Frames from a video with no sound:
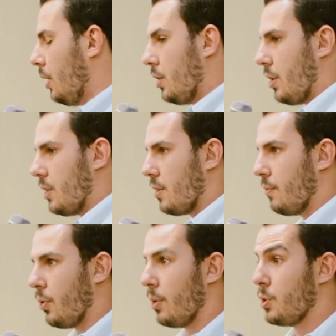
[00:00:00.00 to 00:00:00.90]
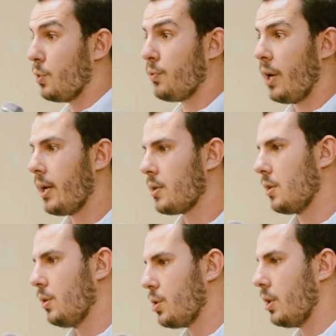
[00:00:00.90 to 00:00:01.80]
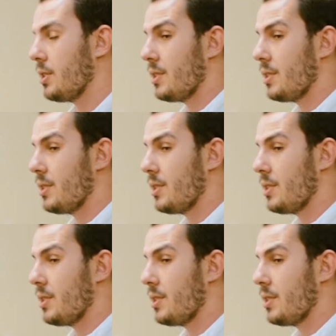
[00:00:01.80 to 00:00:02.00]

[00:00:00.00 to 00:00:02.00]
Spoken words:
straight to the forums, you'd find a solution.